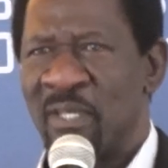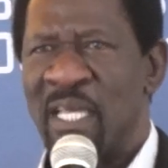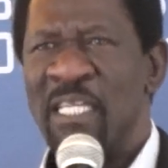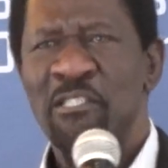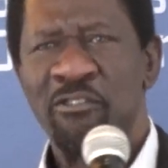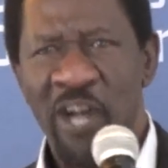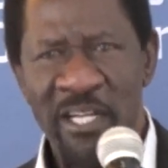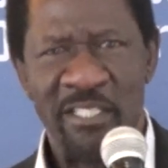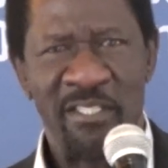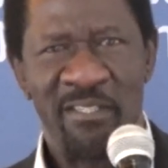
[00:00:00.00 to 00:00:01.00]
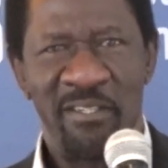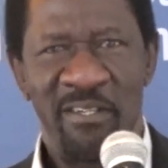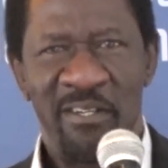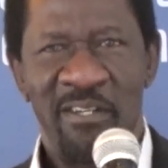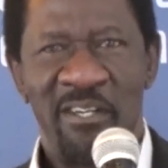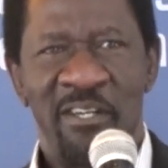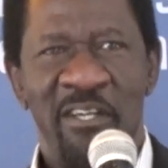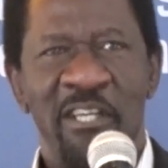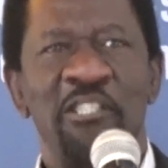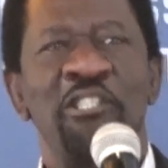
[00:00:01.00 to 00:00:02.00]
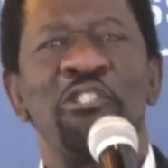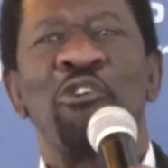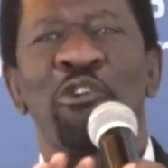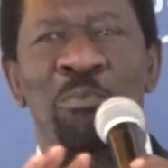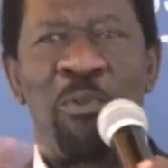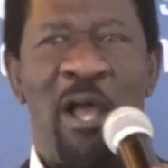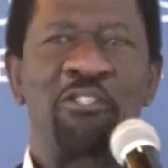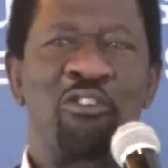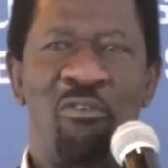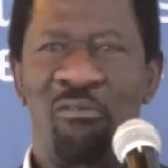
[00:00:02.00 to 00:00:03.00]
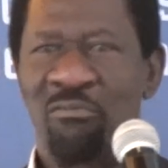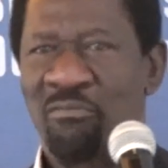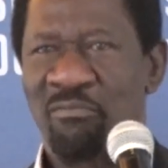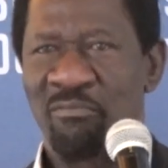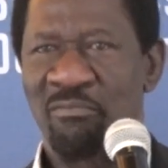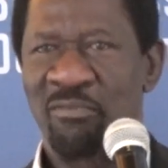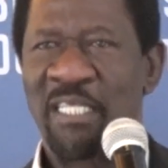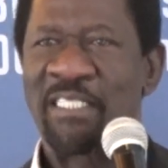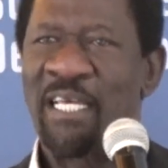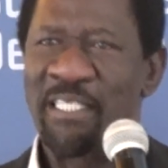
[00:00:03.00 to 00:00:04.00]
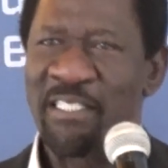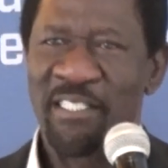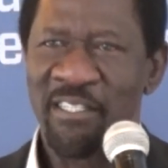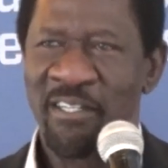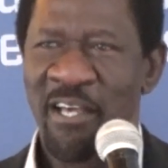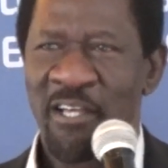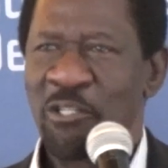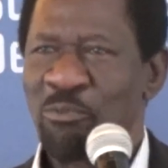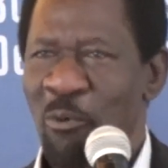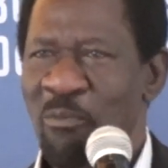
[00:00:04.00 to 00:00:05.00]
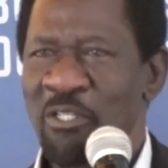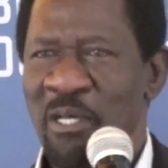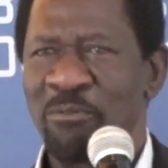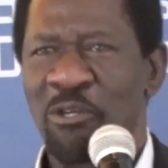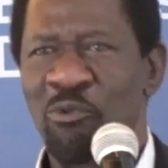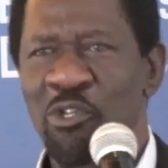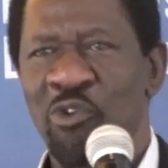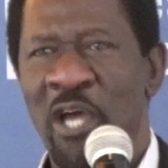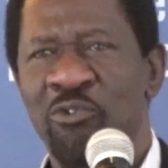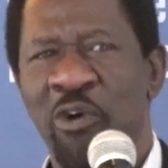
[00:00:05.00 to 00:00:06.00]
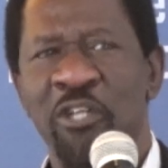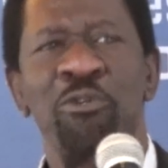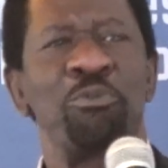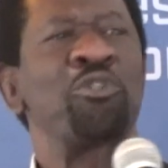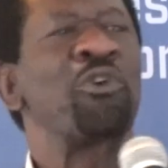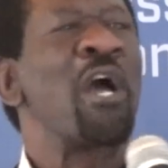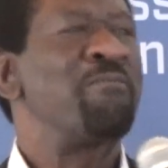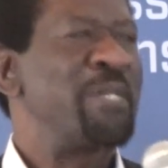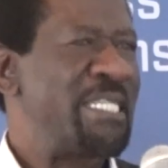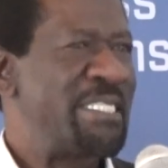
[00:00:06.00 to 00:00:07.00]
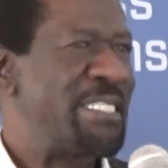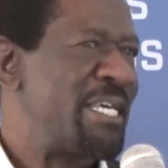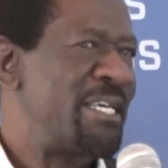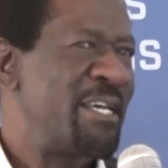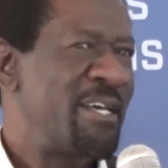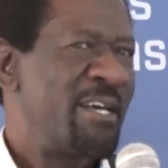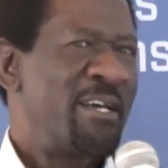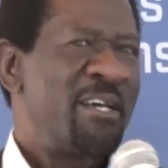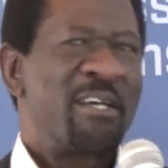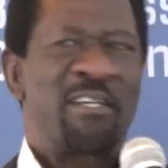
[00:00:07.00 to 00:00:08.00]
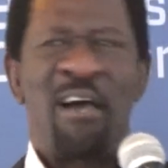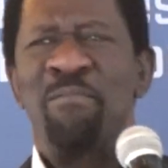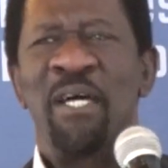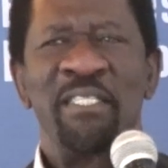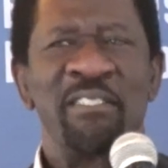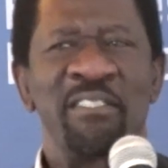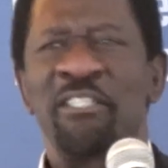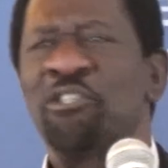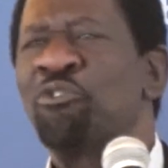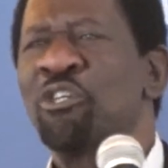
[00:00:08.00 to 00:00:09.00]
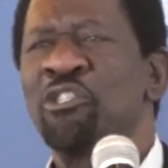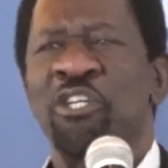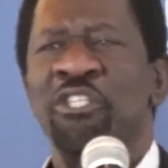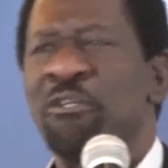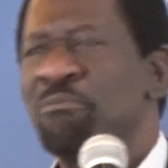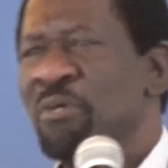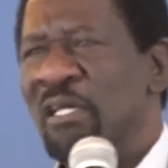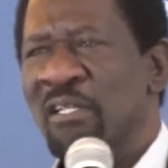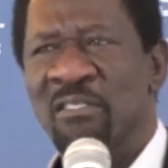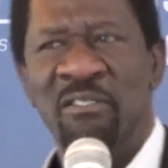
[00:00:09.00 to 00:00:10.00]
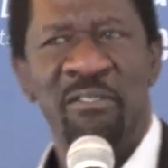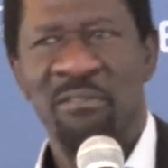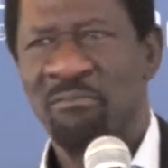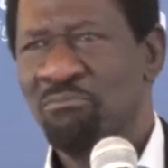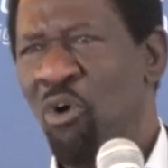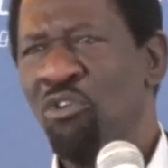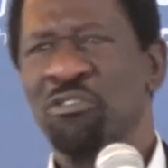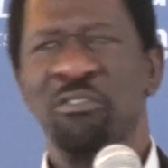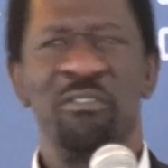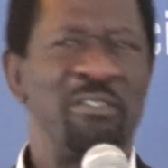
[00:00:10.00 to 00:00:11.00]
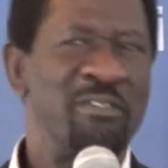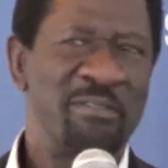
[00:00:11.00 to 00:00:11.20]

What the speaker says: In credit, it is not practical. Certainty is probably something we try to attribute to government and say, government issuing treasury bills, bonds,